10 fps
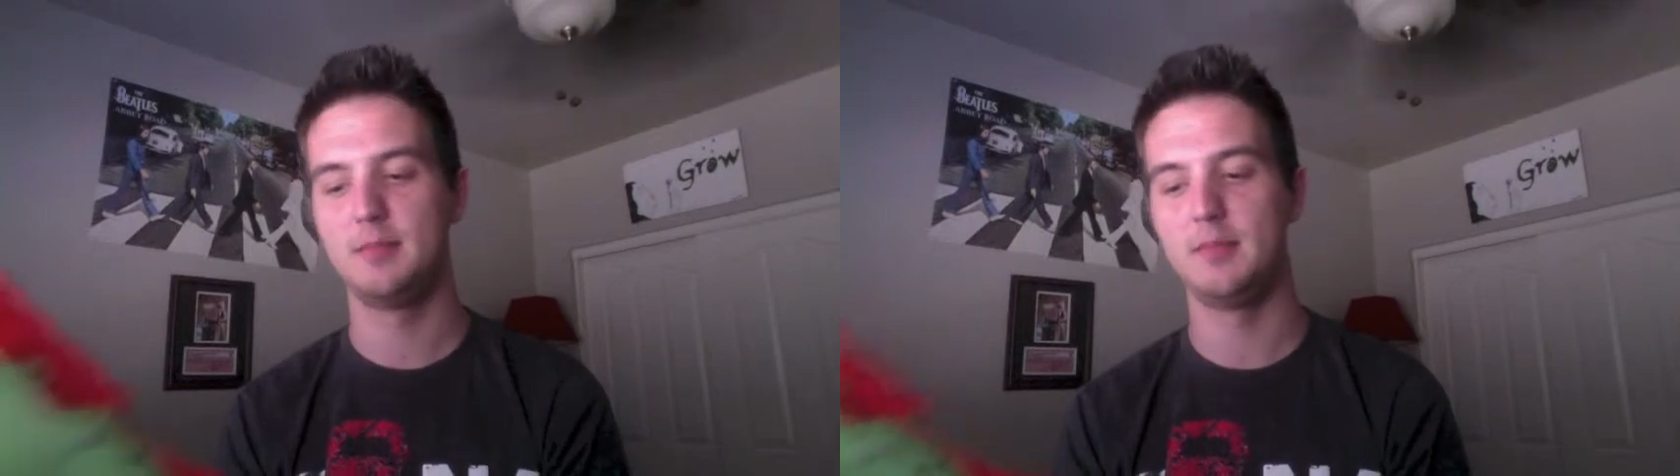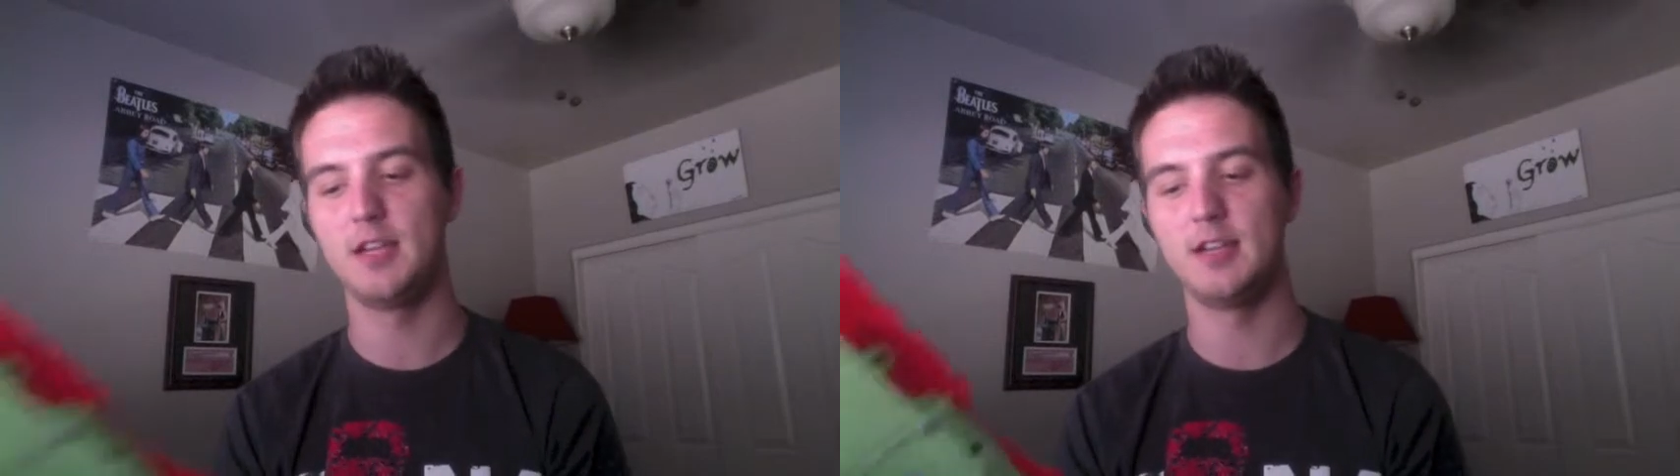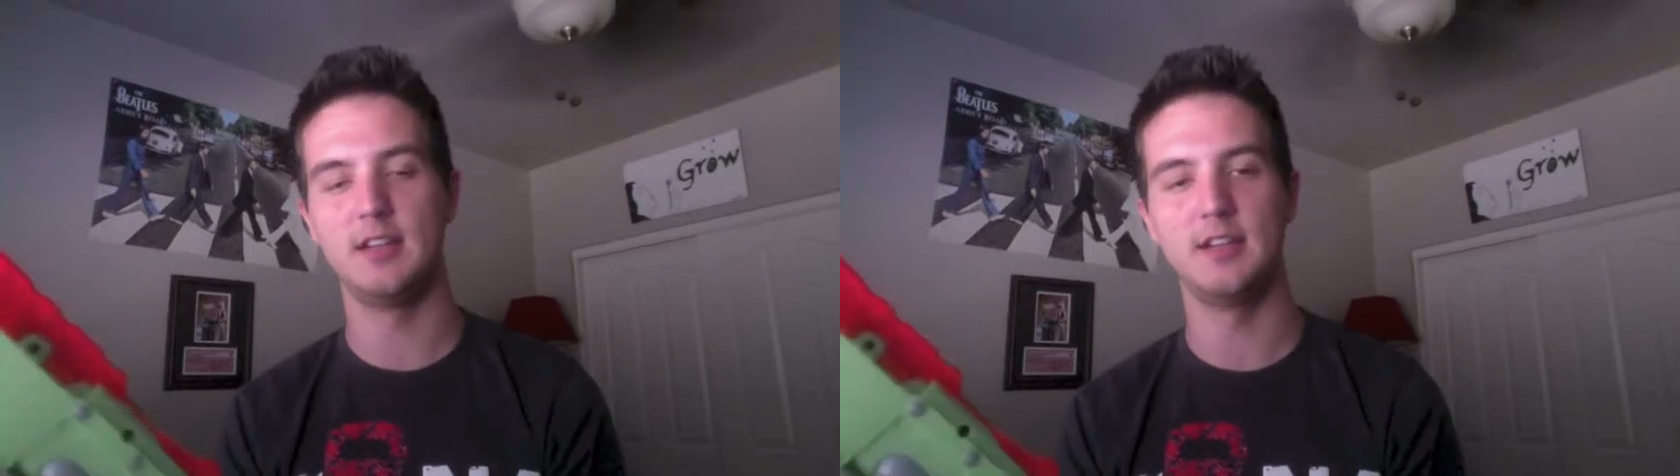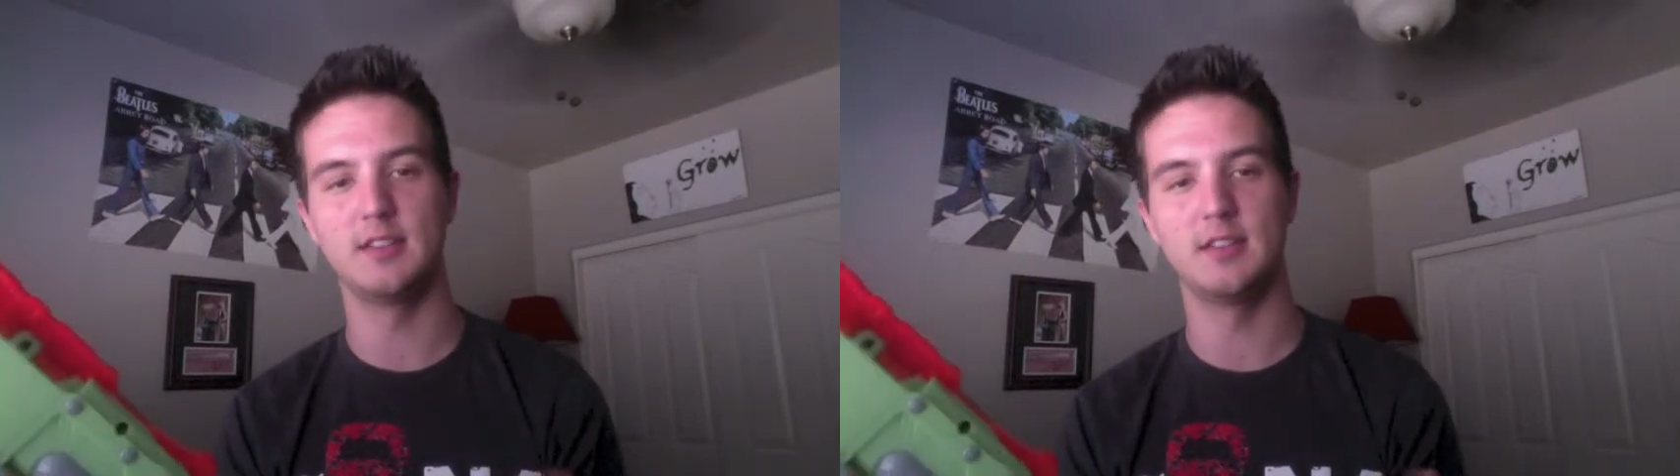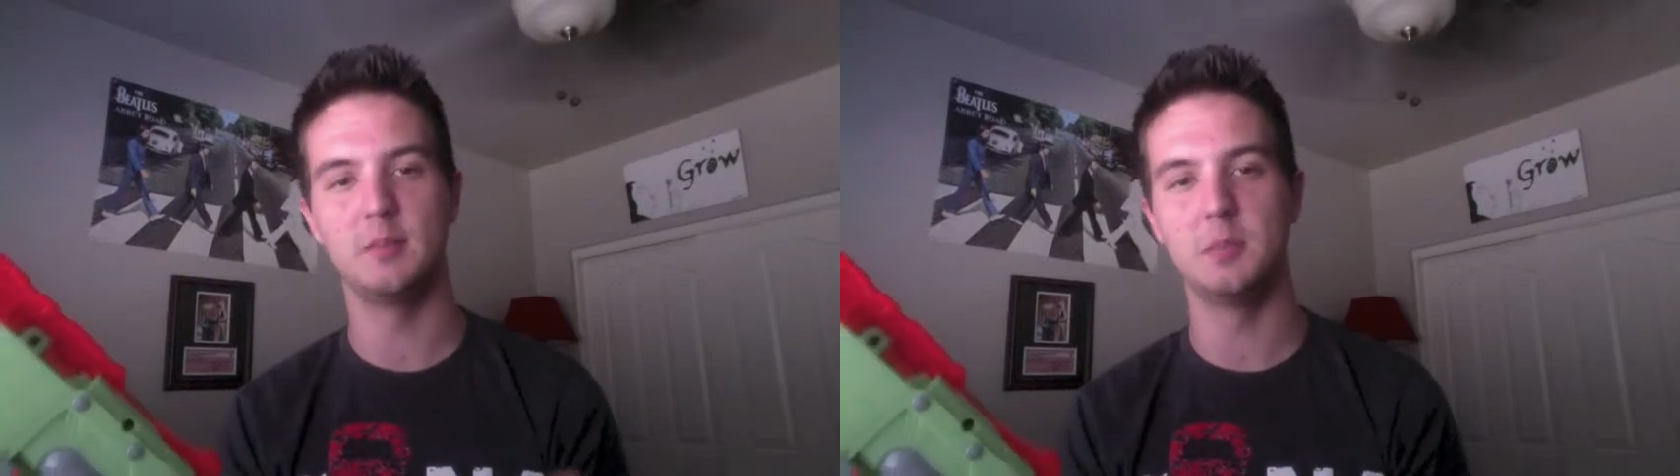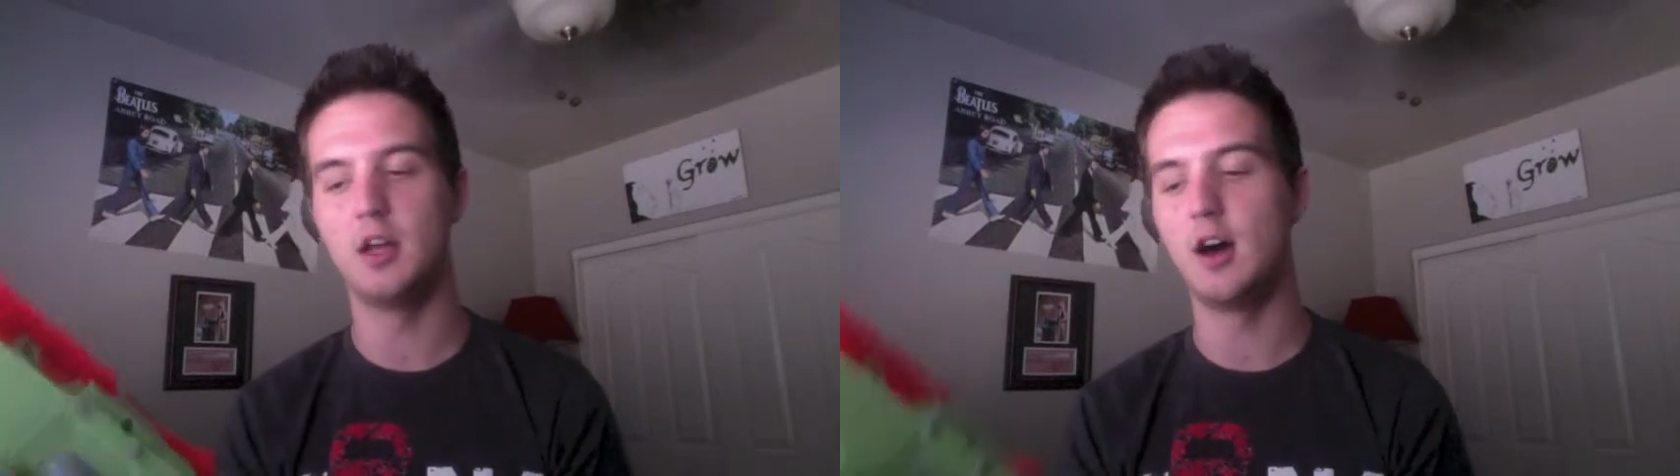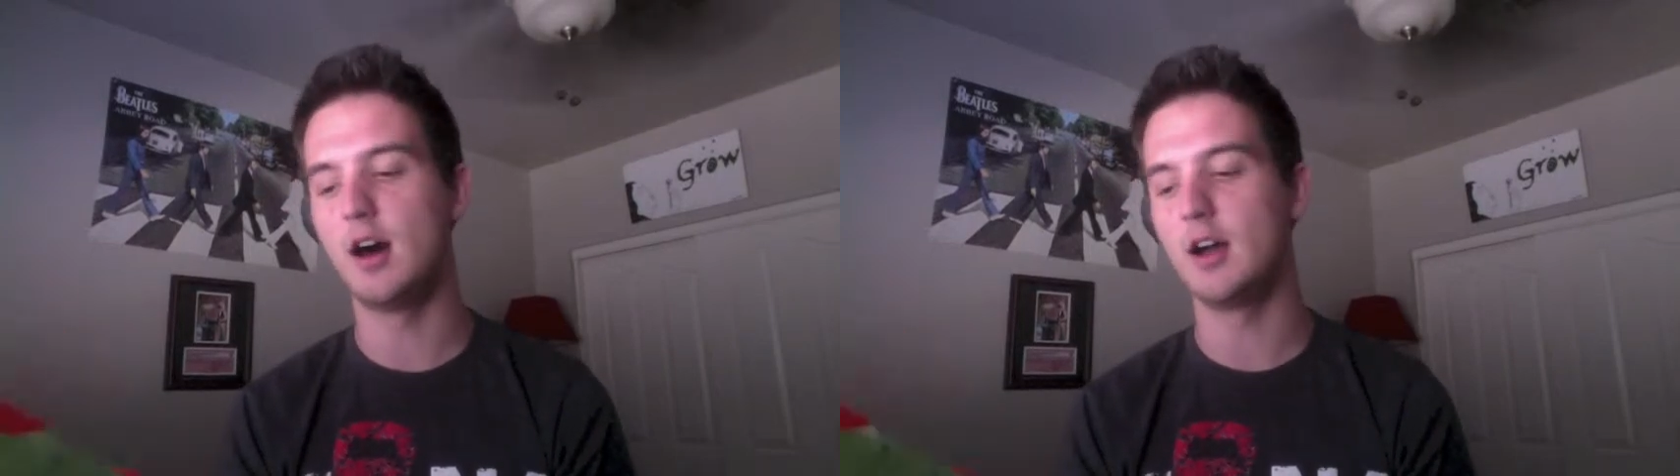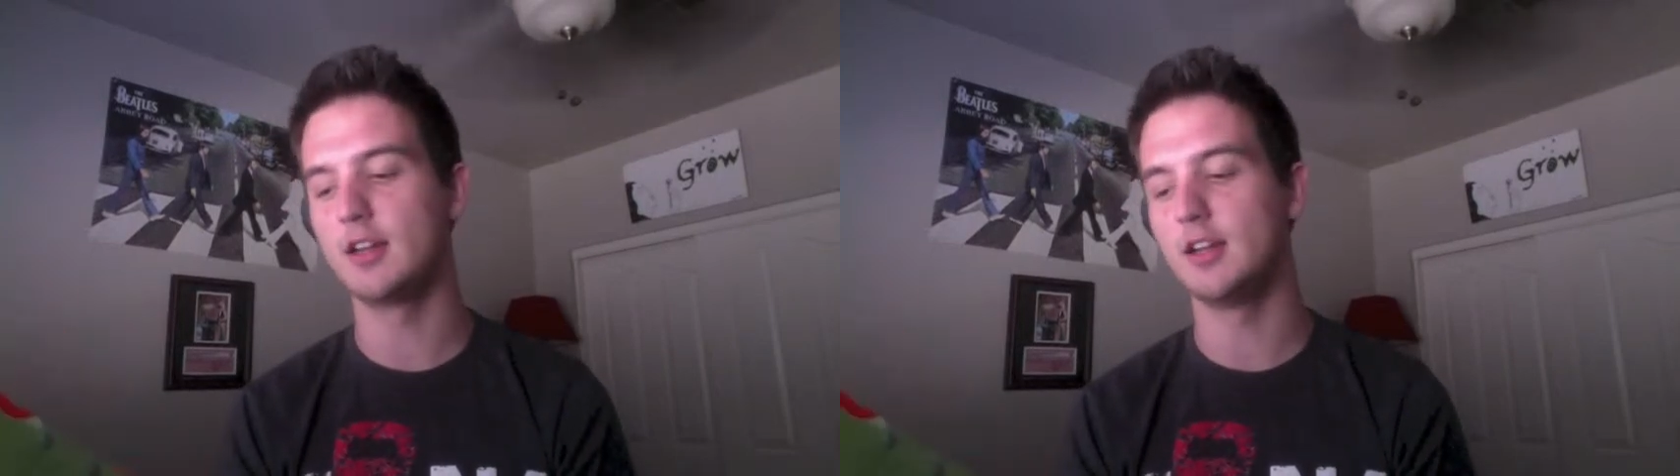mechanism lock